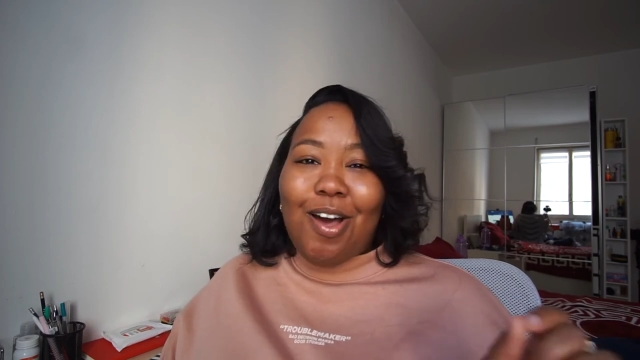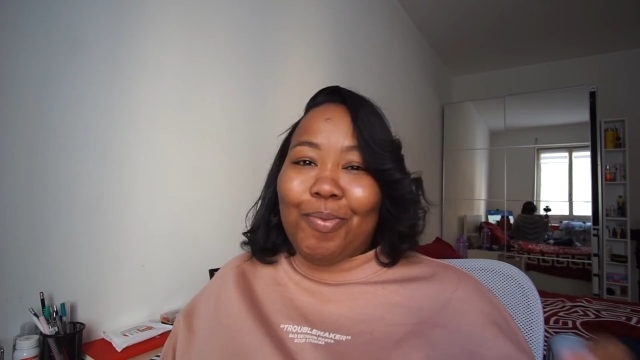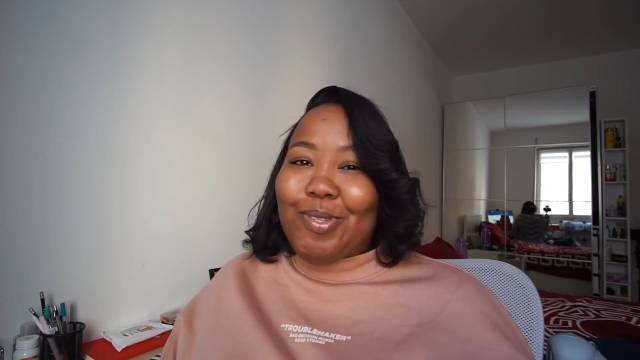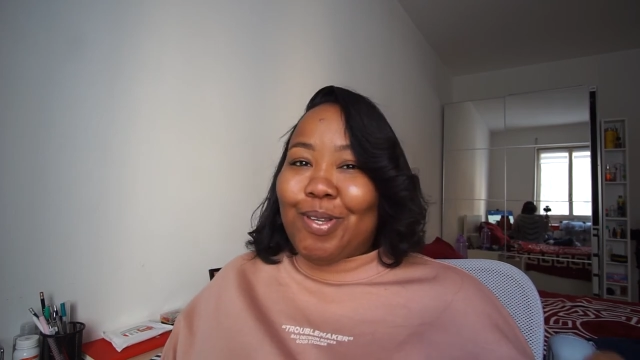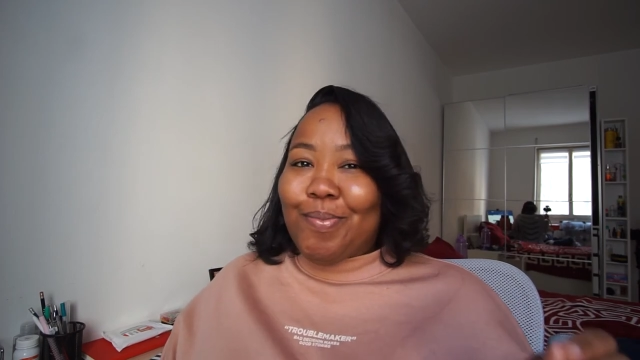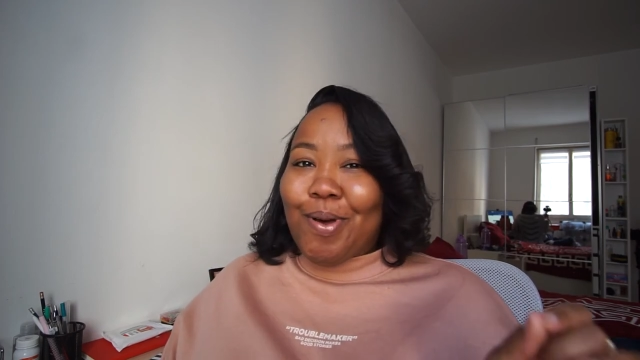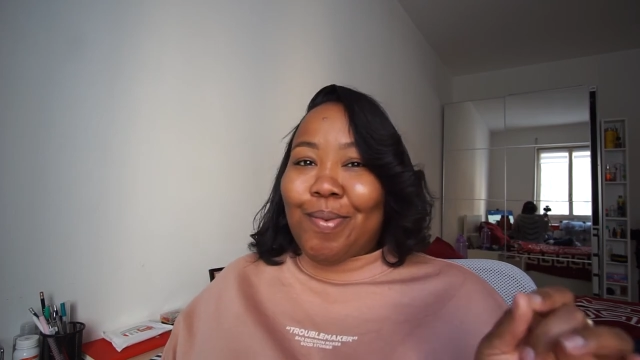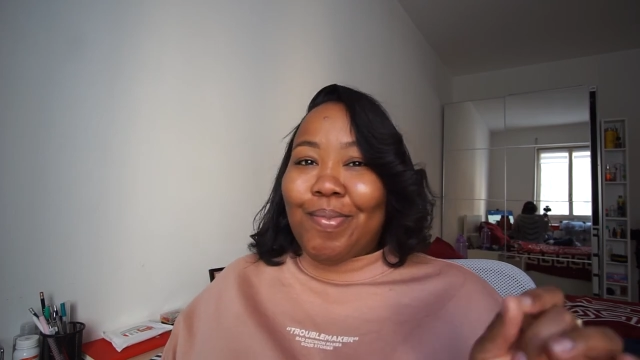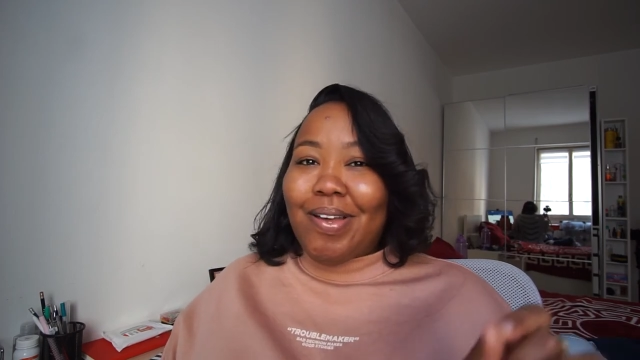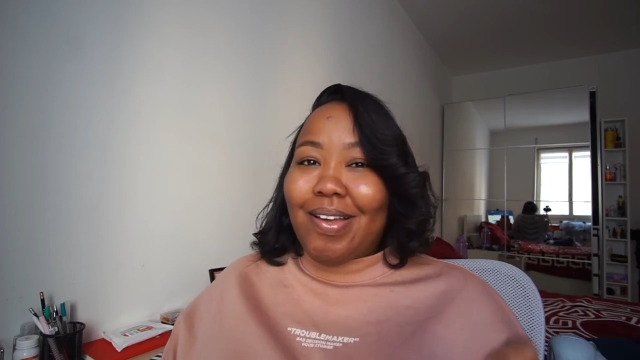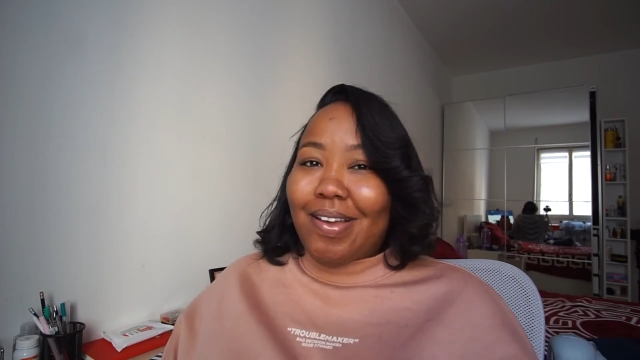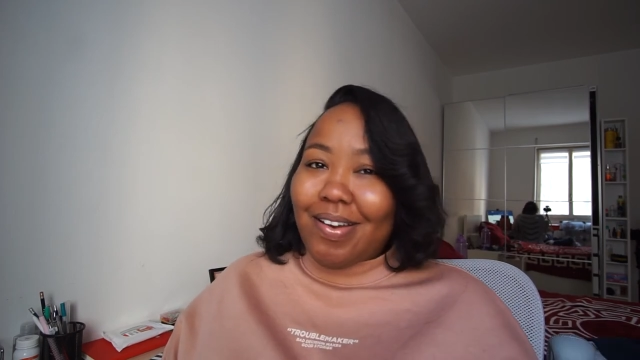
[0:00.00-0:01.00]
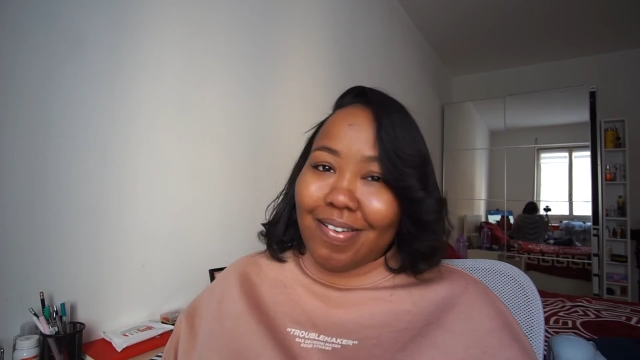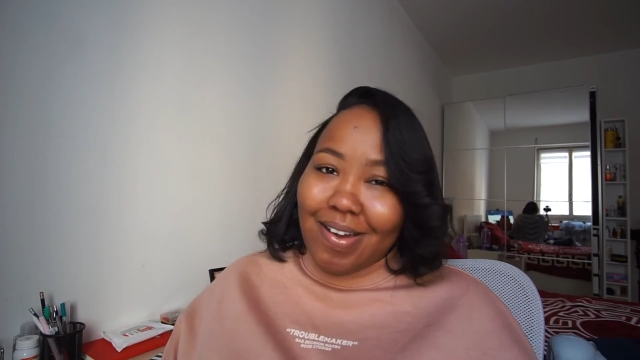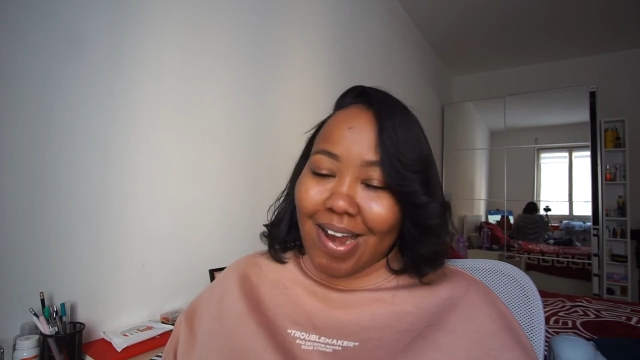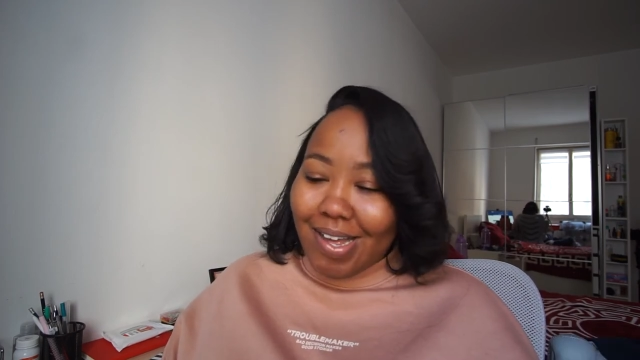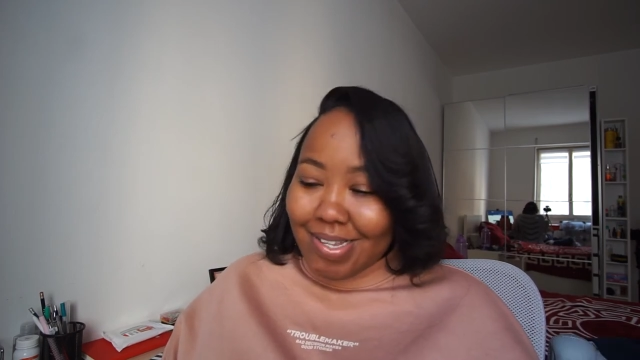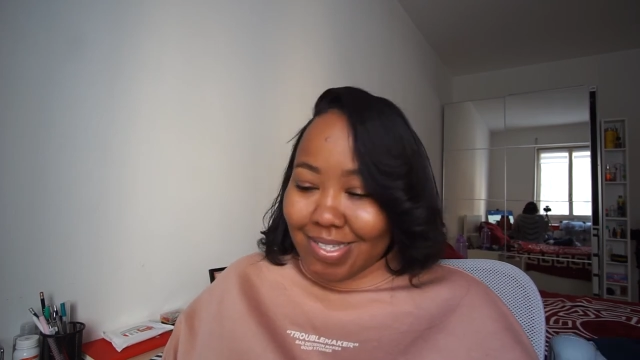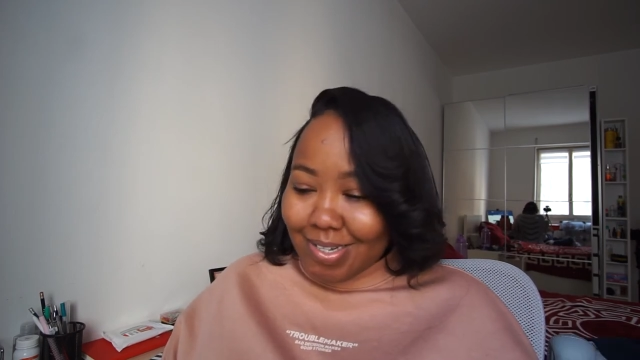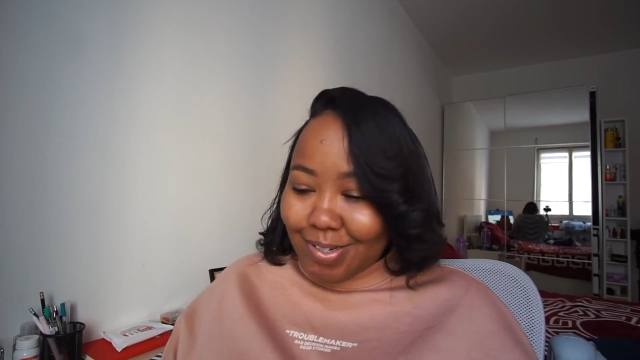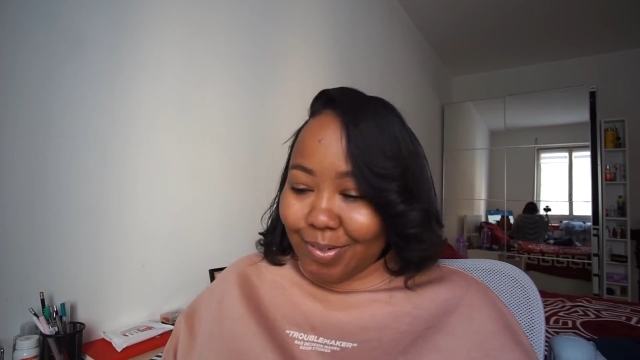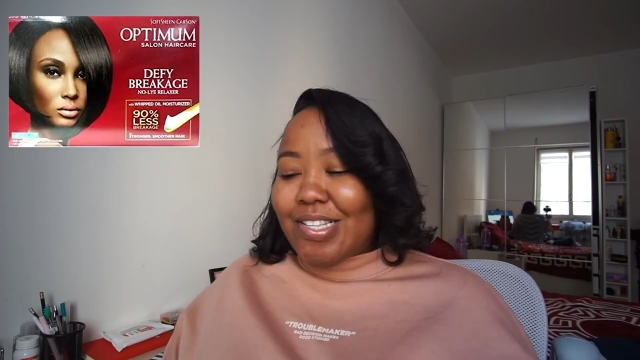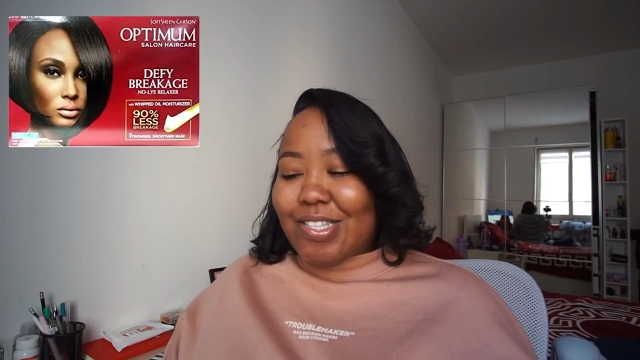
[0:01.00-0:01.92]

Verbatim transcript: Optimum Relaxer.